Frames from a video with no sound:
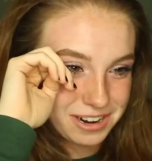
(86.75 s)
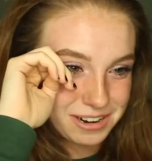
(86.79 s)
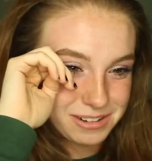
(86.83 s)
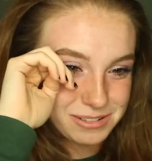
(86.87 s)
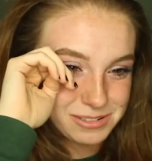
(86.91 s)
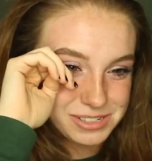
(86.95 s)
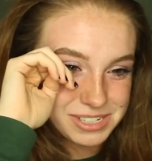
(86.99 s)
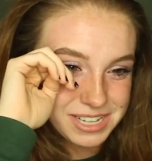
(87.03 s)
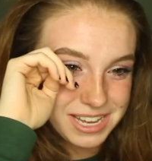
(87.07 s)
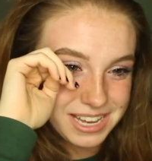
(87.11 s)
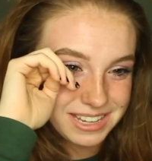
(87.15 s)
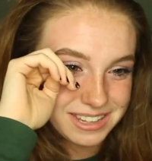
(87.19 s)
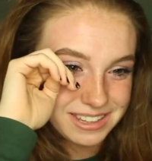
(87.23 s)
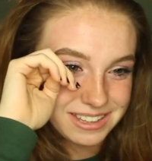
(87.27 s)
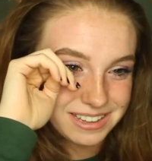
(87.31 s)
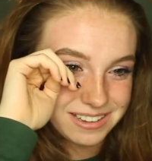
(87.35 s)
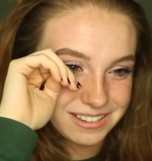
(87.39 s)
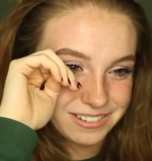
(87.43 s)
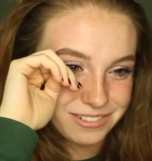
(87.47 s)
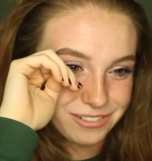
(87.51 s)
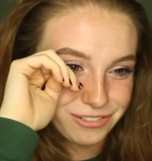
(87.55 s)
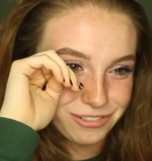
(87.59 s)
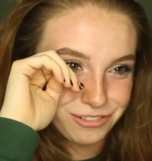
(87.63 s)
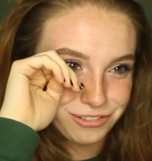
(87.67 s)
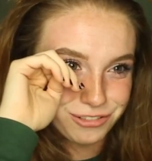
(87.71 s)
It was like
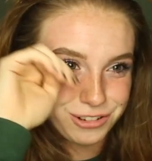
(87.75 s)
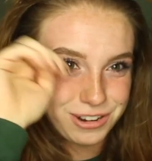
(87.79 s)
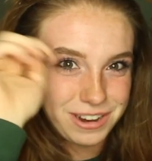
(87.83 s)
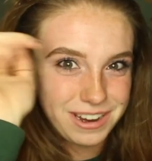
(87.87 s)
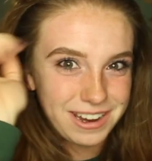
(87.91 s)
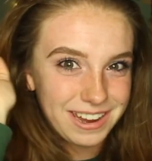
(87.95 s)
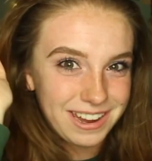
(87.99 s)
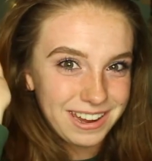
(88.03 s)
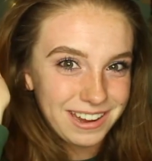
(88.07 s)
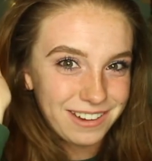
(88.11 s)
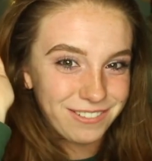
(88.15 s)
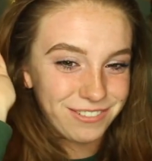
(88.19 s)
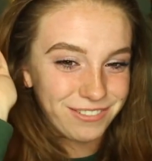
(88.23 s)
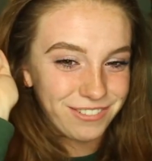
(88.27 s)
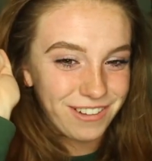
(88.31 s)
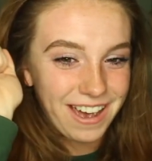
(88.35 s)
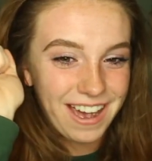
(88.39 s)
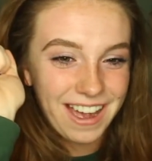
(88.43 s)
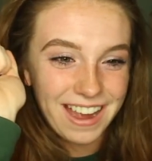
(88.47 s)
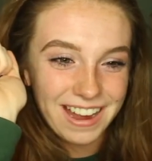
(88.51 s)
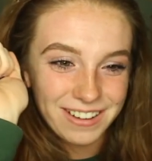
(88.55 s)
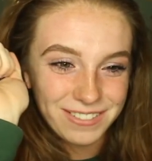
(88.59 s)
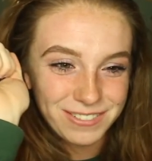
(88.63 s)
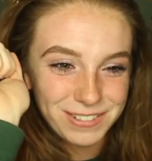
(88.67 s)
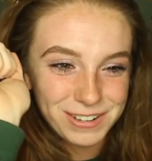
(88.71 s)
the Freaky
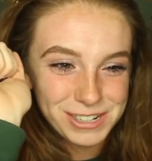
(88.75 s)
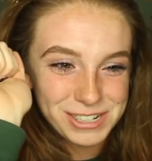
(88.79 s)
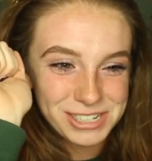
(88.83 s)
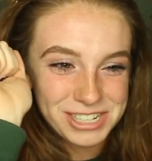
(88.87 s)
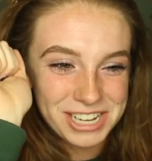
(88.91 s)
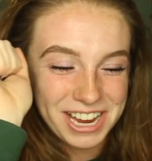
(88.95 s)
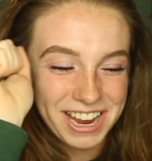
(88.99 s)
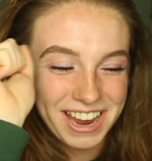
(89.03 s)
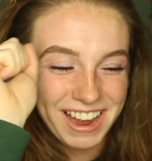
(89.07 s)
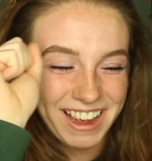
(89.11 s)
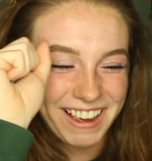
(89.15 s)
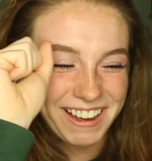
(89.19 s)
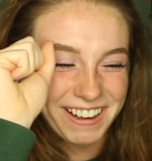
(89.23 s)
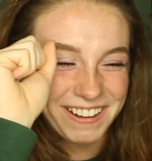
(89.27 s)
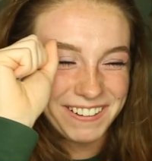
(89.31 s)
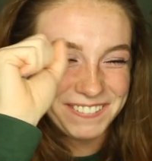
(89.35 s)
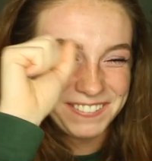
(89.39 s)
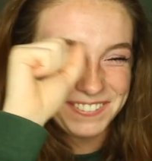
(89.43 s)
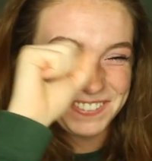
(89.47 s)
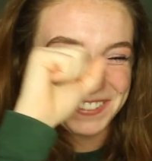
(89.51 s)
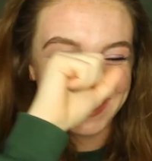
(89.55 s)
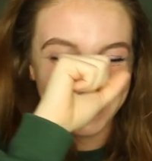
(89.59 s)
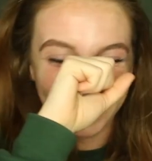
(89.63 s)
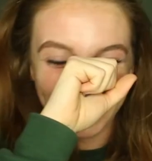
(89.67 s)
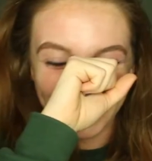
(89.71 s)
Five or
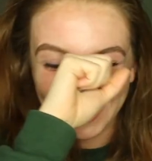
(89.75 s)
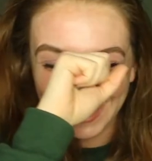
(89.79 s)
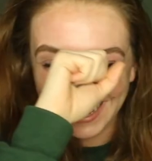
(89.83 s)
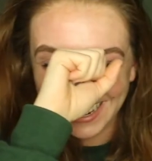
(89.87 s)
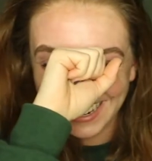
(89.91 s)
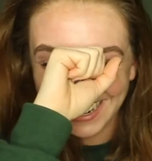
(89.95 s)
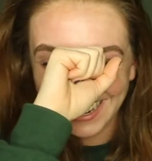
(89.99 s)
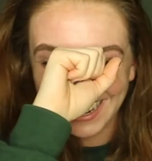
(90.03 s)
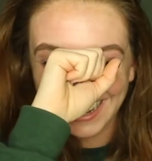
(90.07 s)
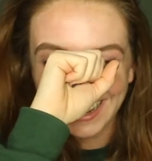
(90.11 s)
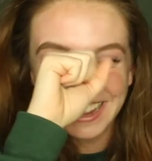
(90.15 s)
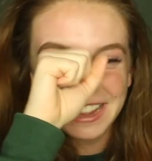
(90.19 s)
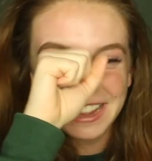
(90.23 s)
something.